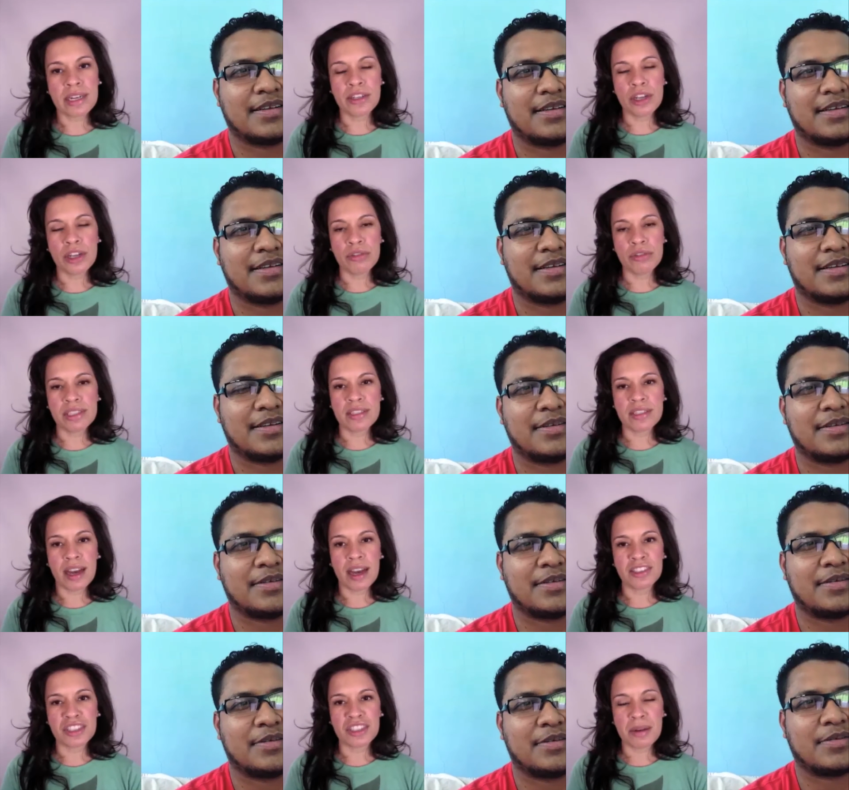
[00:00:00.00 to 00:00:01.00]
Speaker 1: I know it's
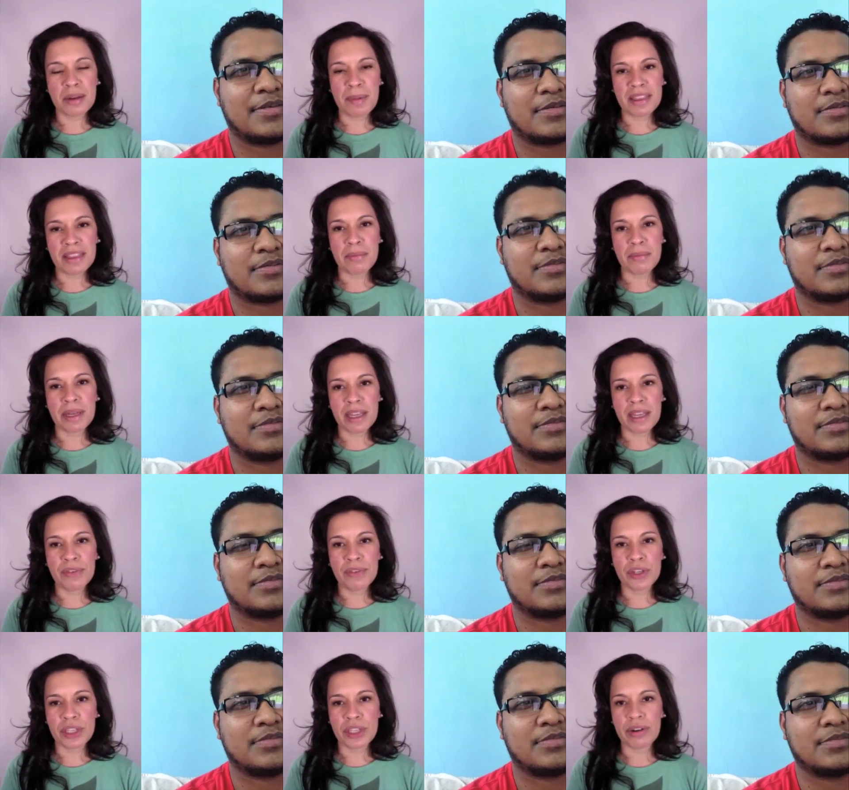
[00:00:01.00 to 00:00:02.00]
not just about the money
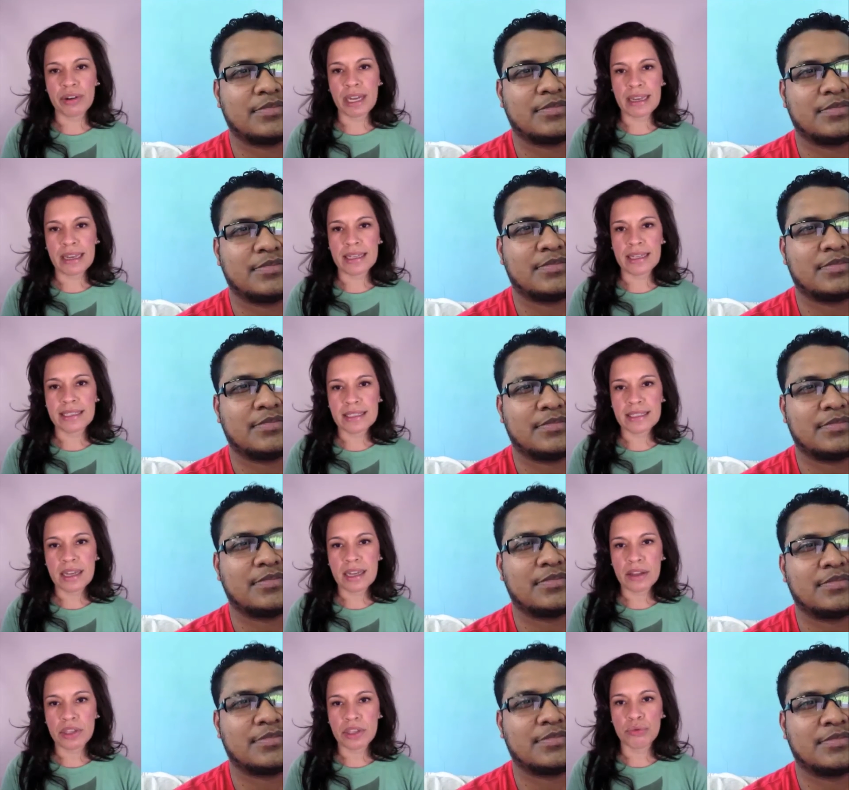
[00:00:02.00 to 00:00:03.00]
for you. I, I can
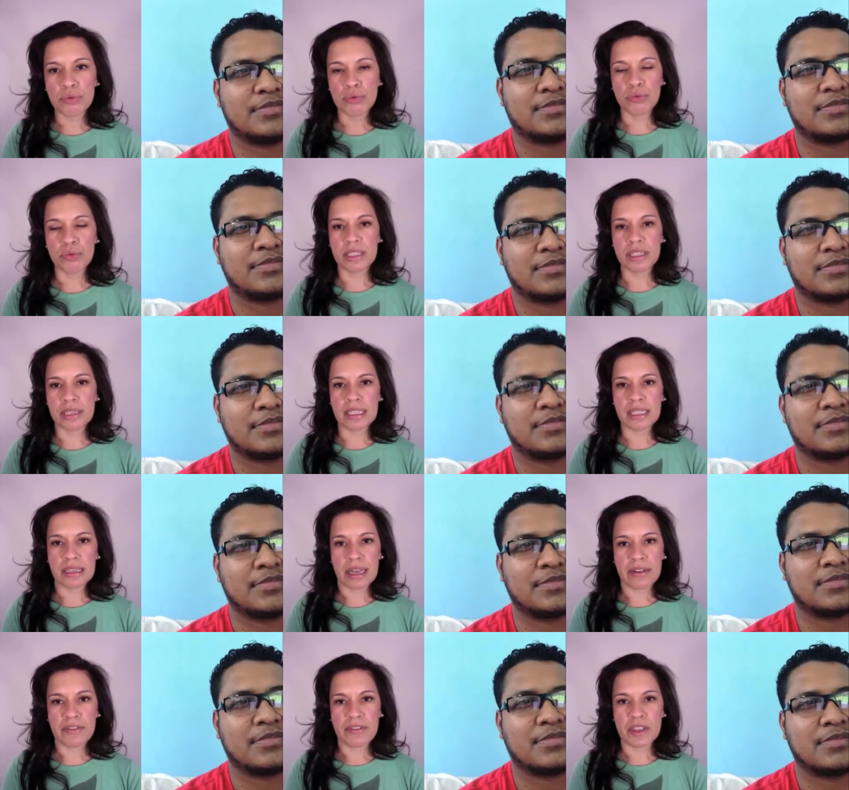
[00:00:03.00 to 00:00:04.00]
tell that you really
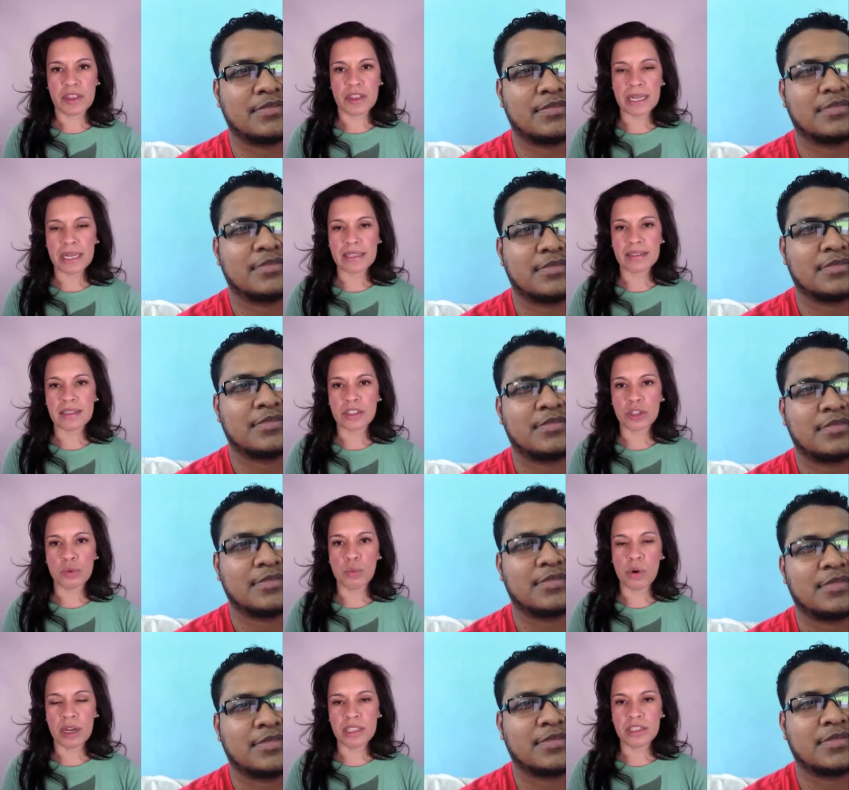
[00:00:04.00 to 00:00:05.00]
love this place and you
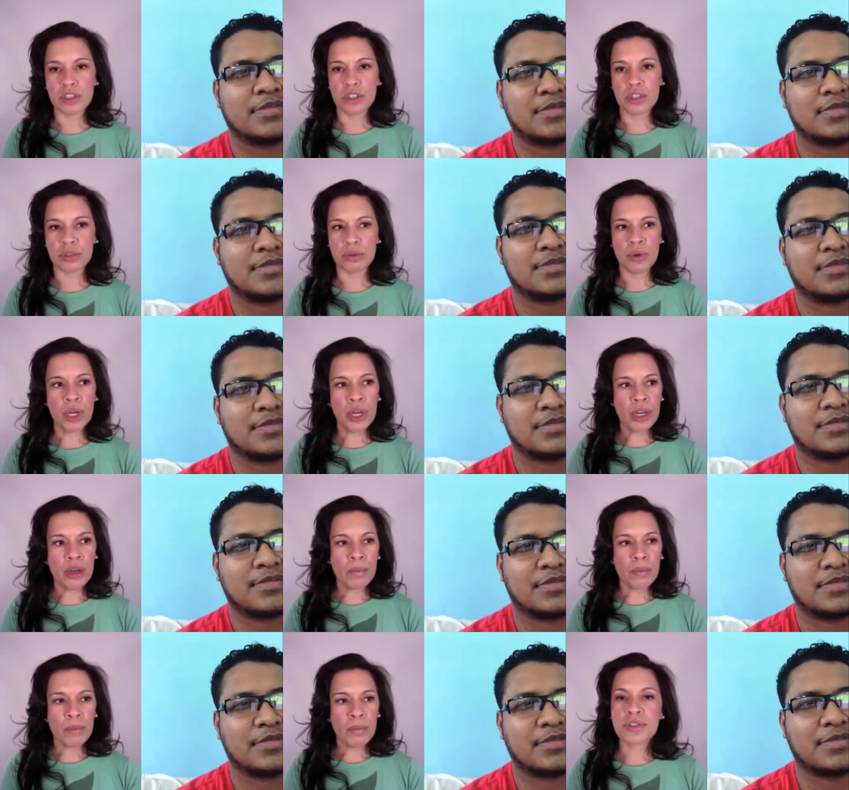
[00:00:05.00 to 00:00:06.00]
want to
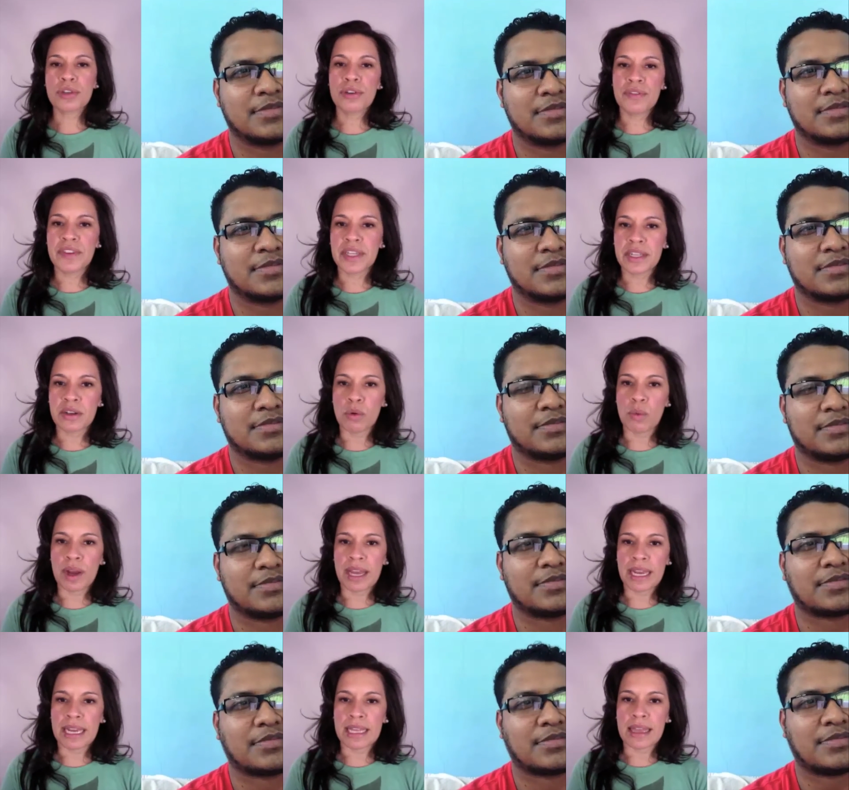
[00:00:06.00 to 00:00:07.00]
preserve it in a
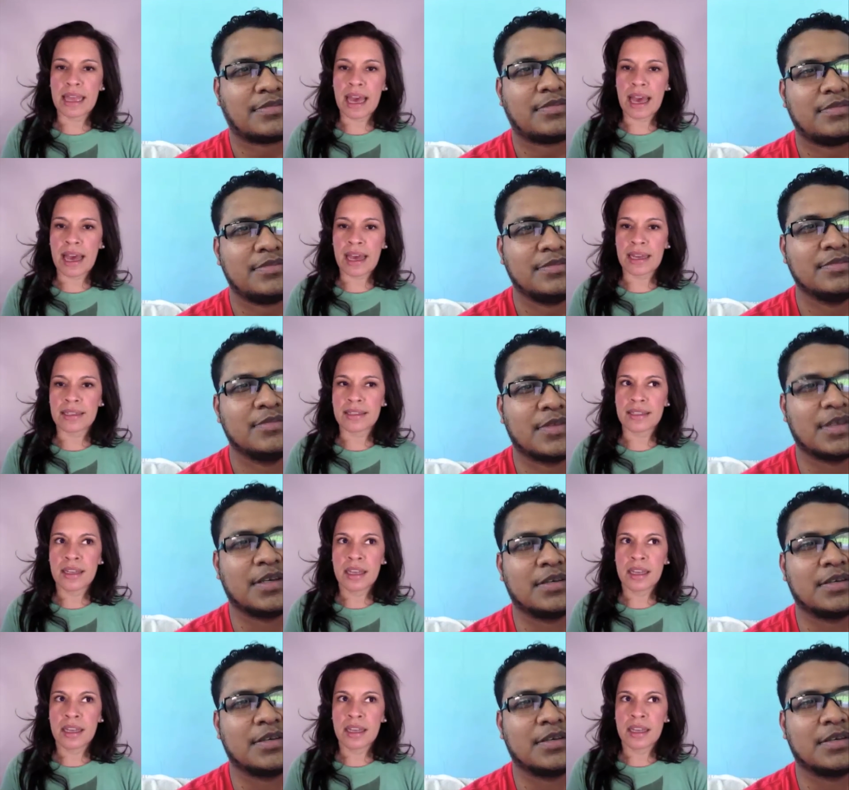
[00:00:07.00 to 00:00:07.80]
way that